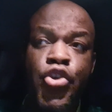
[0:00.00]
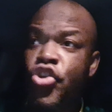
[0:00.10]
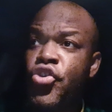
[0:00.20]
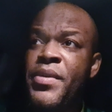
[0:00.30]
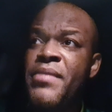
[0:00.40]

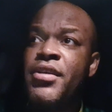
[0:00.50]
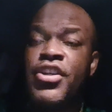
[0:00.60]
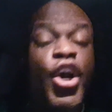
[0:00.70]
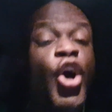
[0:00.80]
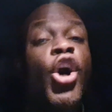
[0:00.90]
You should be,
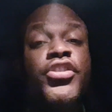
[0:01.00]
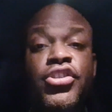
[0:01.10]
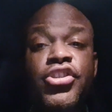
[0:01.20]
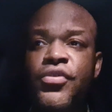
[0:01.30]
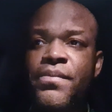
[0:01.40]
your
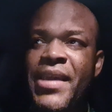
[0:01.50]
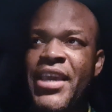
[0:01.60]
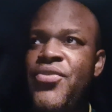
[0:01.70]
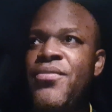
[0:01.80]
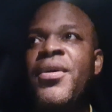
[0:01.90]
hustle should
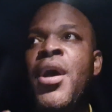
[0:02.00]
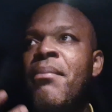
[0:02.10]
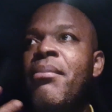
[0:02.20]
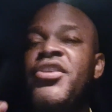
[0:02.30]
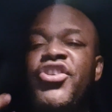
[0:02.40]
make you
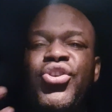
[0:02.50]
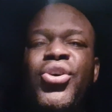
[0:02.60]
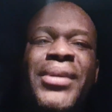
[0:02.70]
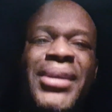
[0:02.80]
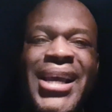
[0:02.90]

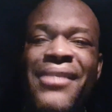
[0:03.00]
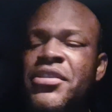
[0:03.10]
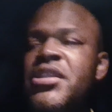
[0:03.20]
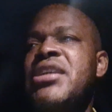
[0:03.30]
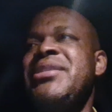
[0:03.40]
mature enough
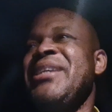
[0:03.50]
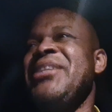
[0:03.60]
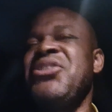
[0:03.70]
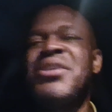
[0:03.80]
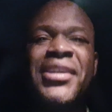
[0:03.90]
to not
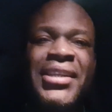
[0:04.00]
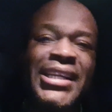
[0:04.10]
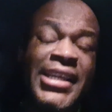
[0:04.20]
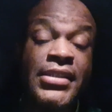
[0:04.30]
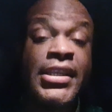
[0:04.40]
say certain
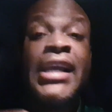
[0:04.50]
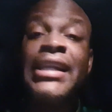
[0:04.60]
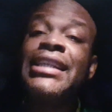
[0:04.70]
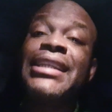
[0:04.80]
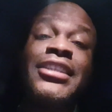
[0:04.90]
things.
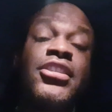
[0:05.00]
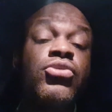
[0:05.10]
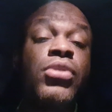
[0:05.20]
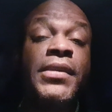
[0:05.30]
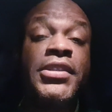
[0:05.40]
That's
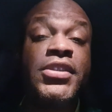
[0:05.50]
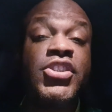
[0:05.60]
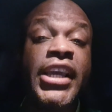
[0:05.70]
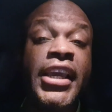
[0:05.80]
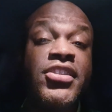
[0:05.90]
just what Mister
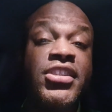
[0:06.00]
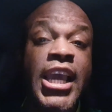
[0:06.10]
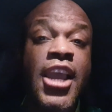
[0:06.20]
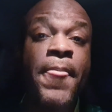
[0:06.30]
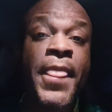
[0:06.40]
J is
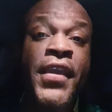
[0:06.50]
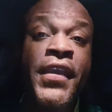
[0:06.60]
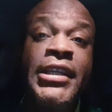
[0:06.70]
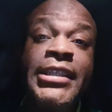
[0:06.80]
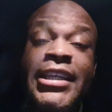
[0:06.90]
saying.
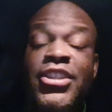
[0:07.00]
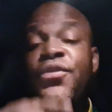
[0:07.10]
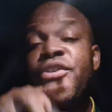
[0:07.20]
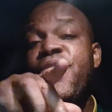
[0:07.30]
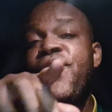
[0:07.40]
You dig?
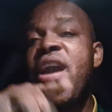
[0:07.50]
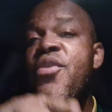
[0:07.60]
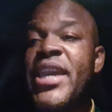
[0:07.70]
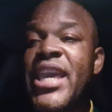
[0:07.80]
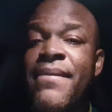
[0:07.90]
So for the
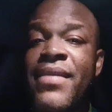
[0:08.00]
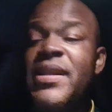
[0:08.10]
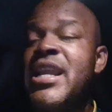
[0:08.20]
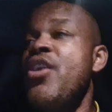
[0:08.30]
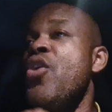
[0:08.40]
fan who came
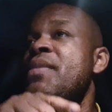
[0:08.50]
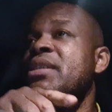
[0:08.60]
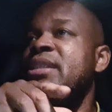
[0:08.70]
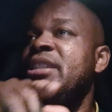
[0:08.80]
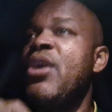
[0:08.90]
at me like, yo,
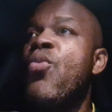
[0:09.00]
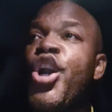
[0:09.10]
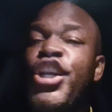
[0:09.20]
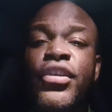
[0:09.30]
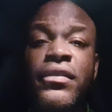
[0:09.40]
Mister J,
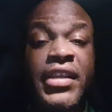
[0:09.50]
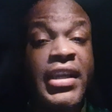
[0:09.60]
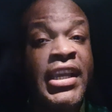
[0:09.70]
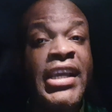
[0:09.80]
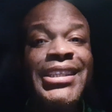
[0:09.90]
what do you
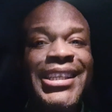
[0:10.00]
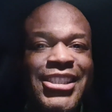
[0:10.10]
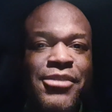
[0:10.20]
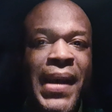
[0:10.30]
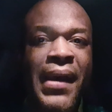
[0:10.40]
think?
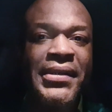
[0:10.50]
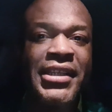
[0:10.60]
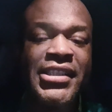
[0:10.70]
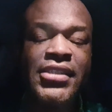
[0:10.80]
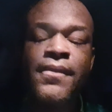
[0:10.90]
This is my
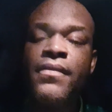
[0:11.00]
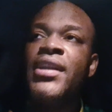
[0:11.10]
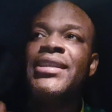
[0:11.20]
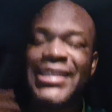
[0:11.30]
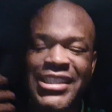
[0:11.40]
honest,
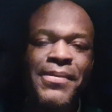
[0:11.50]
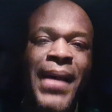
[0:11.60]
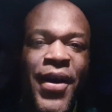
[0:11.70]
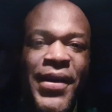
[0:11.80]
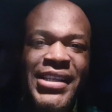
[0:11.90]
this is
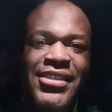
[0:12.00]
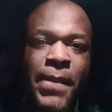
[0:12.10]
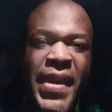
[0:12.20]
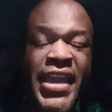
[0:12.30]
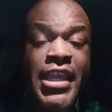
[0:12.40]
my honest
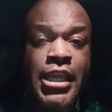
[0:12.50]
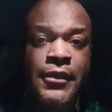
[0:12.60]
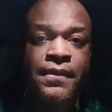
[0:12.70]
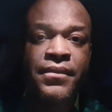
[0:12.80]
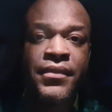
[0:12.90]
opinion.